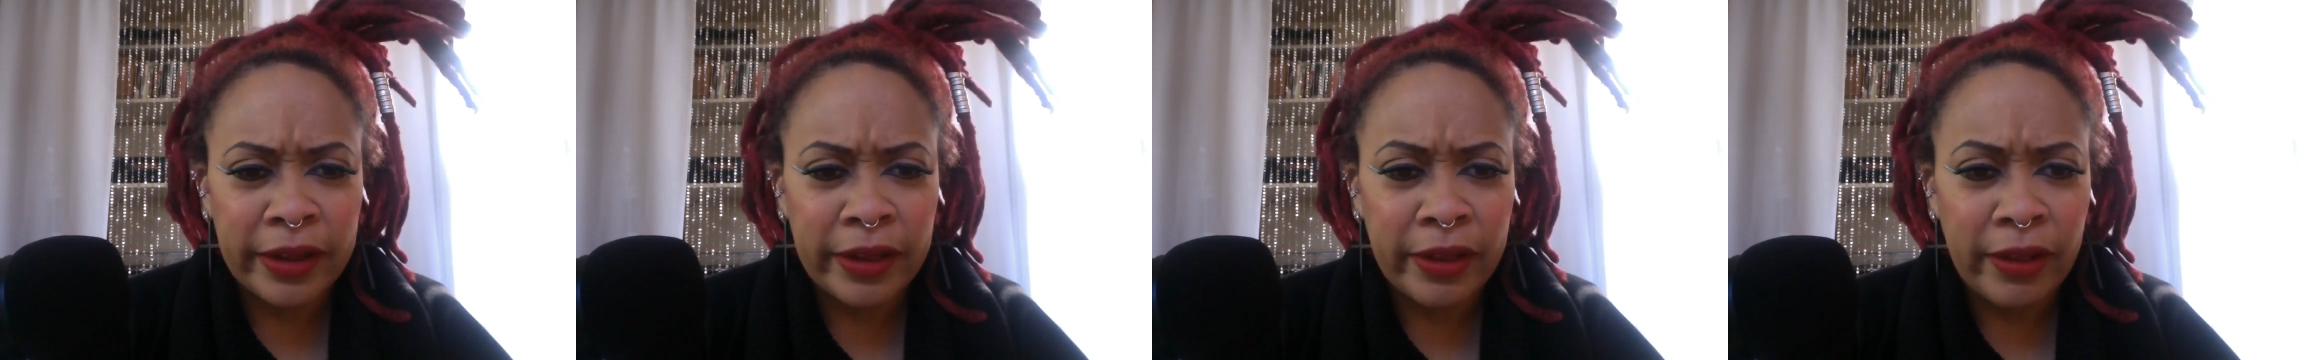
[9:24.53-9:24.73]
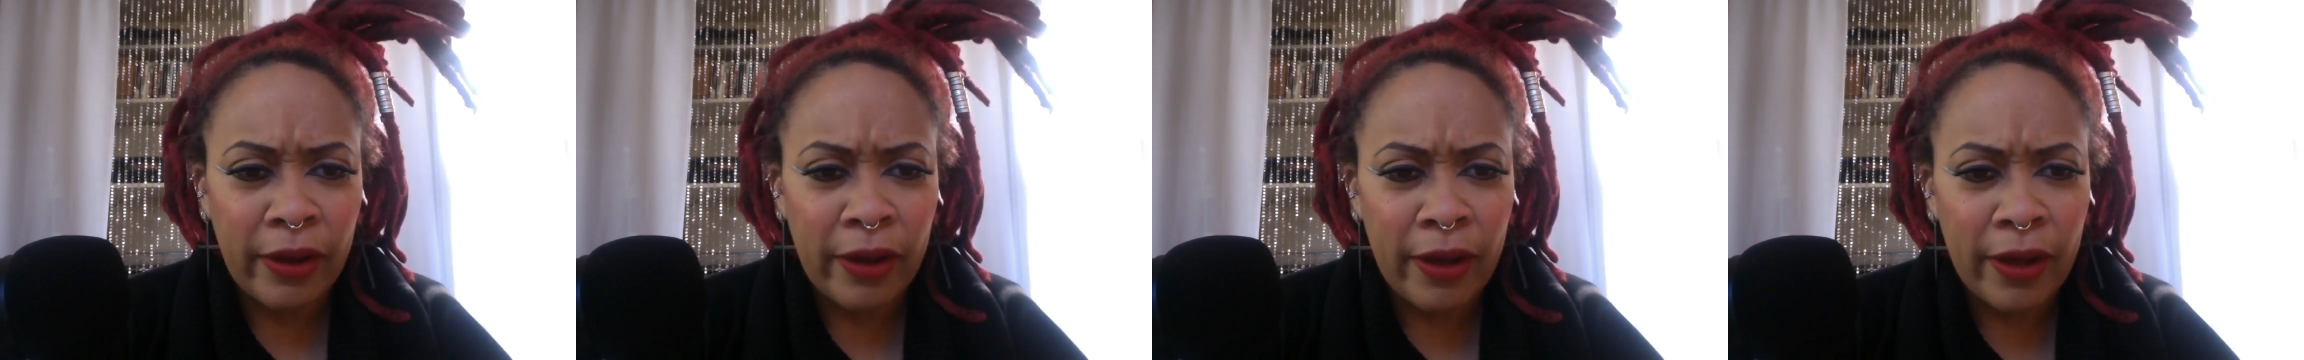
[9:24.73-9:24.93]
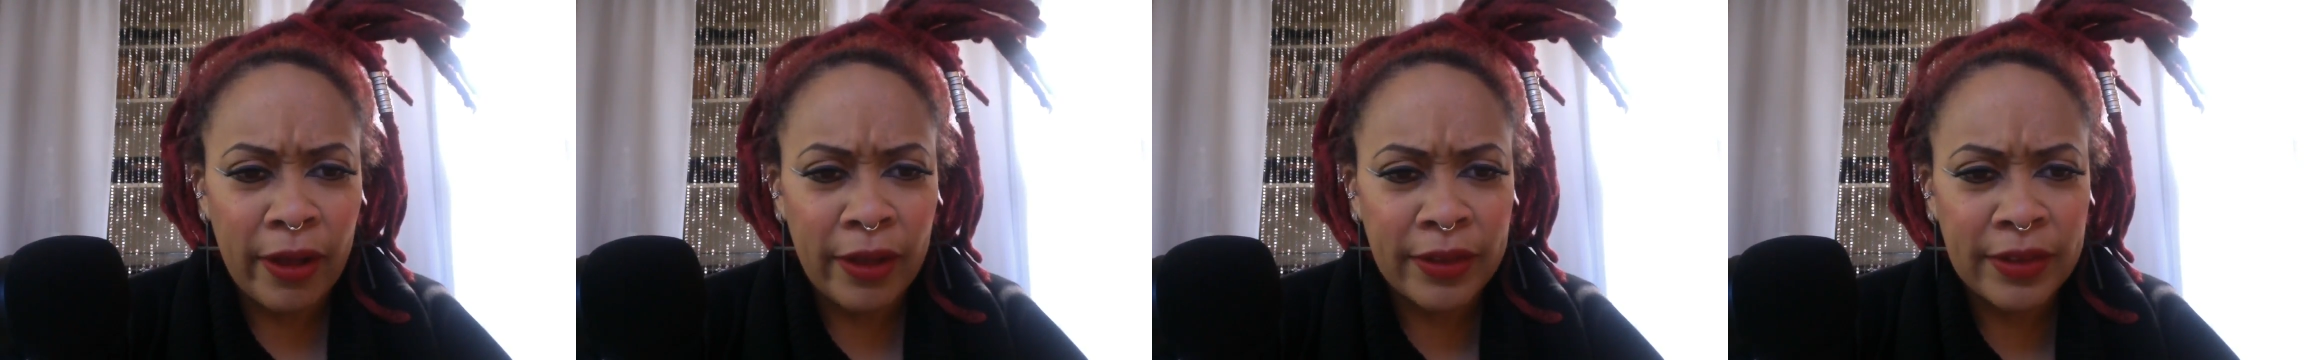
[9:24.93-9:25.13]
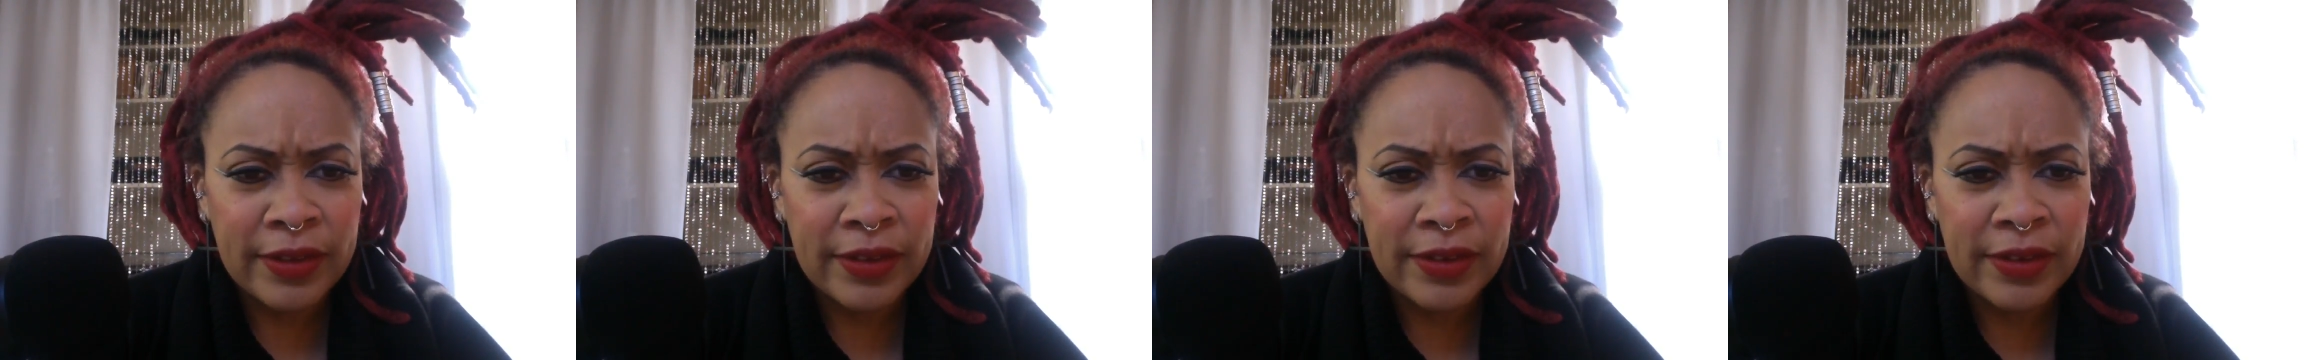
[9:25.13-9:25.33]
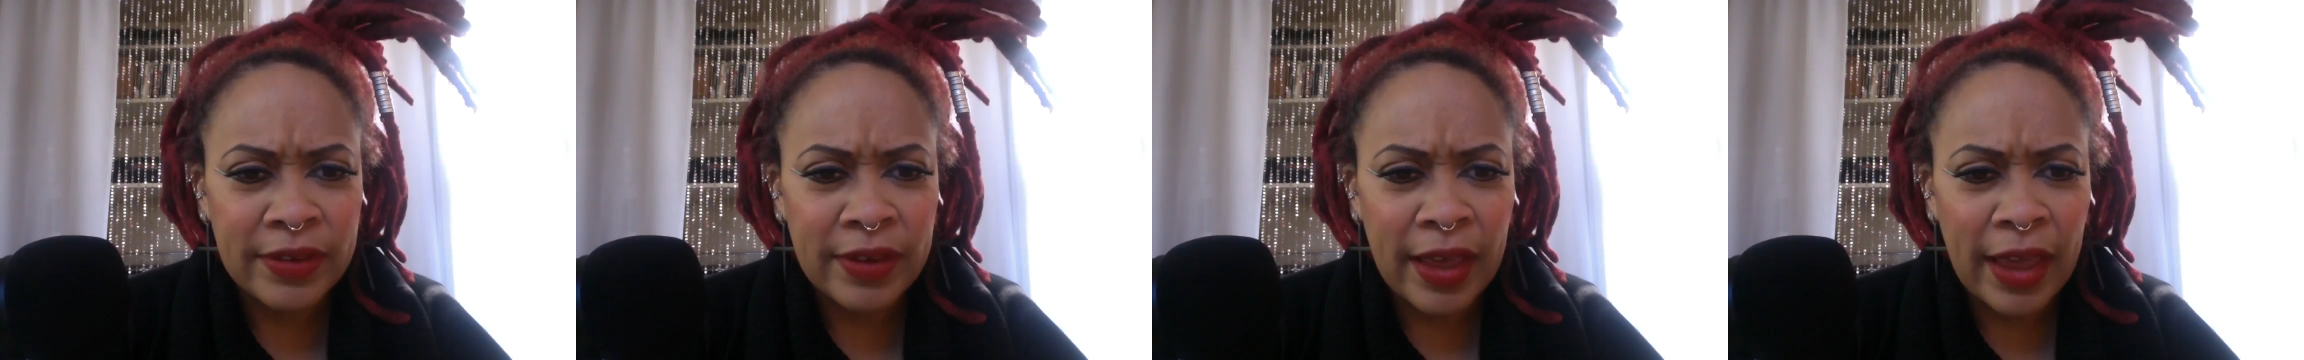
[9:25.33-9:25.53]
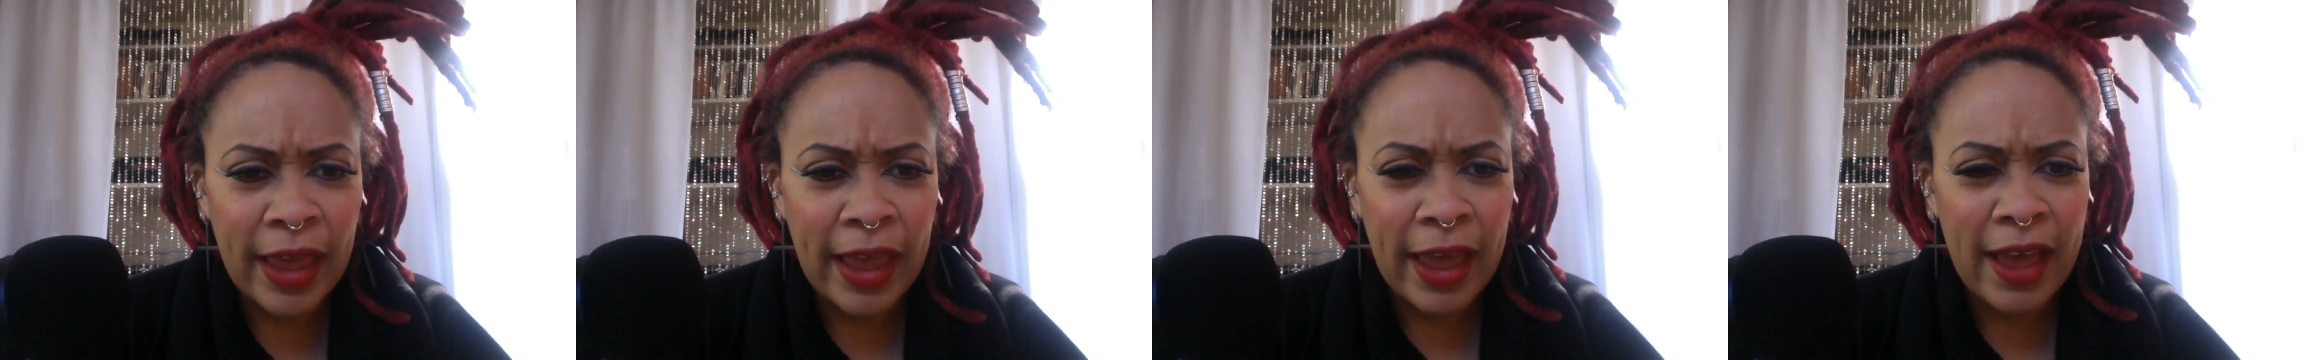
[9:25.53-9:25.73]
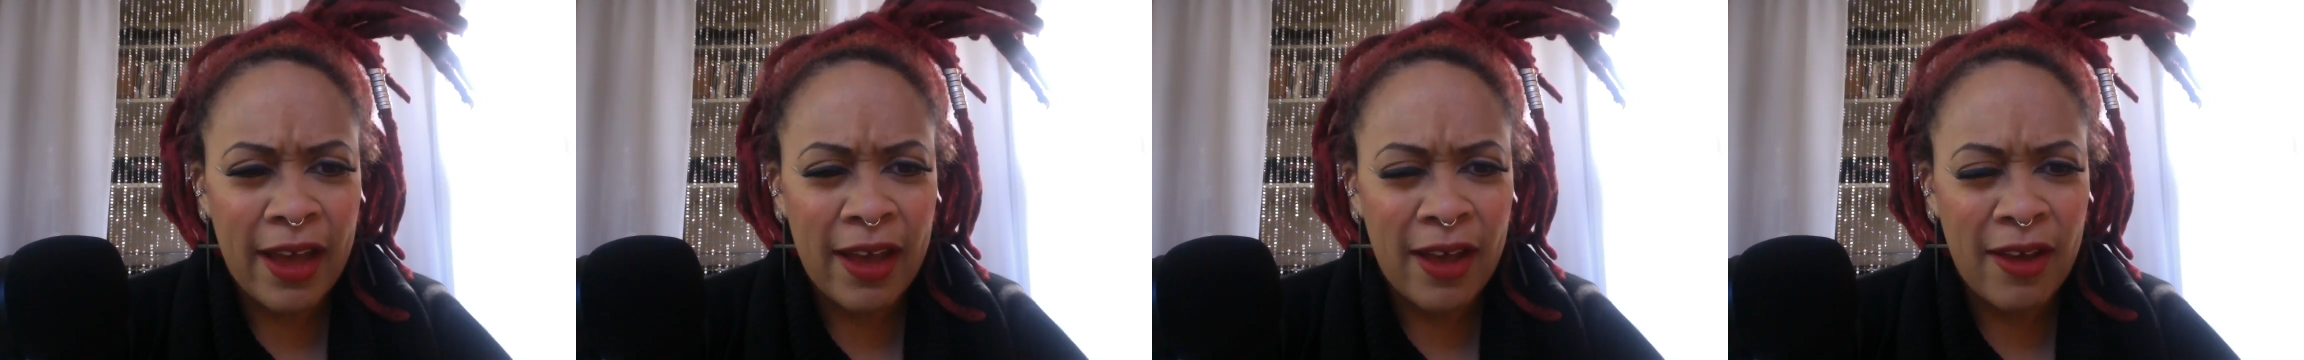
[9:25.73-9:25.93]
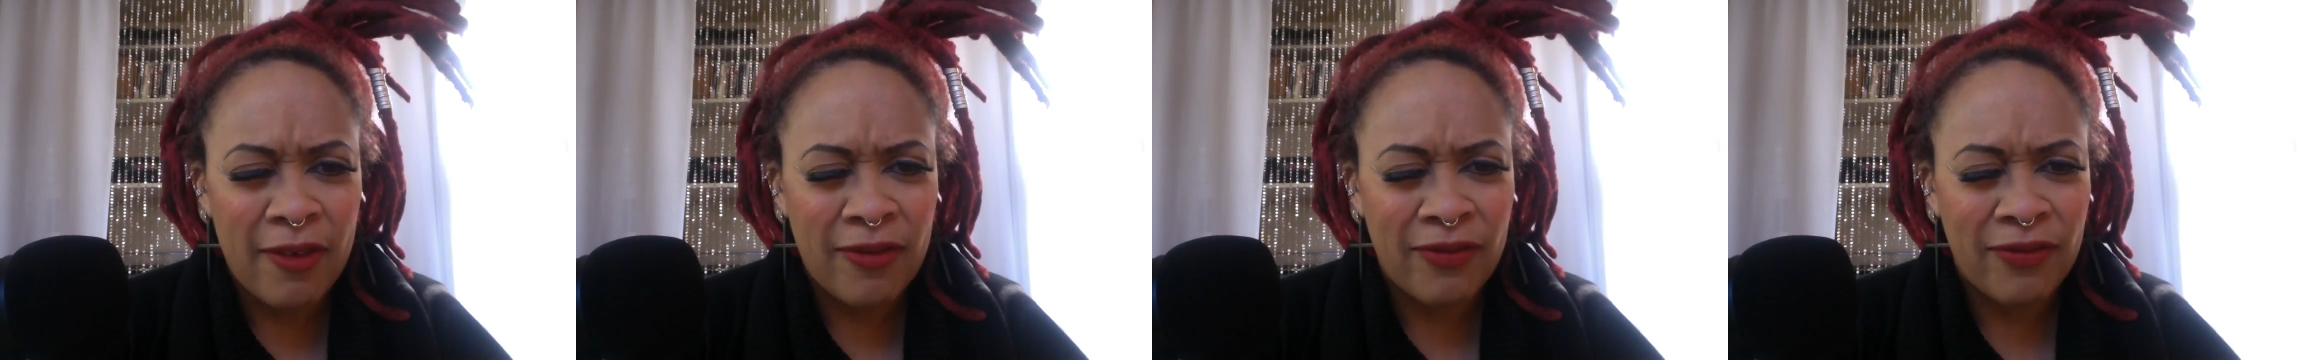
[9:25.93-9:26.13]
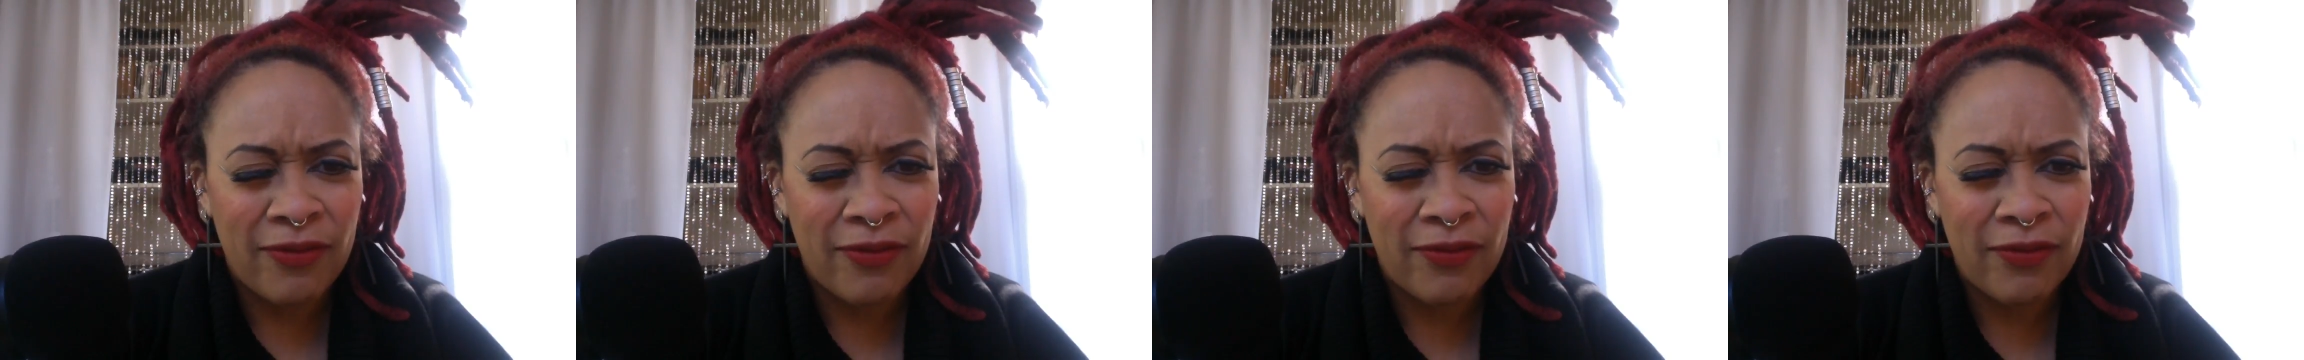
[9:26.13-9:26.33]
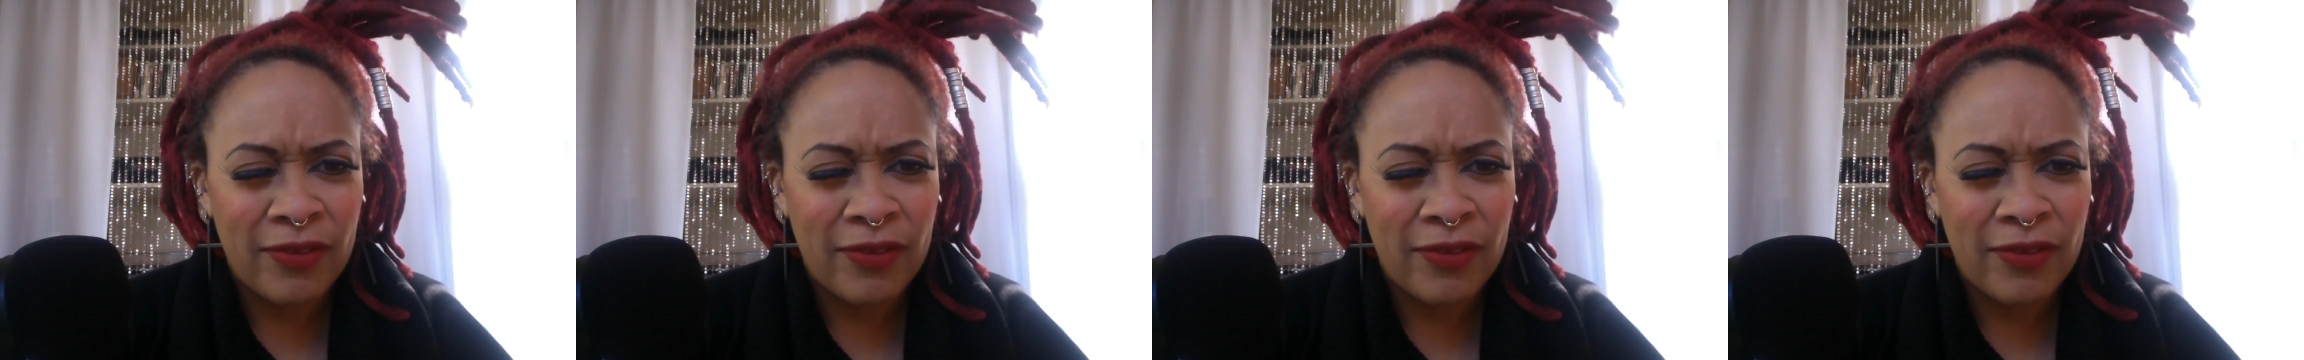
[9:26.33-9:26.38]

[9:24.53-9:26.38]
of goths have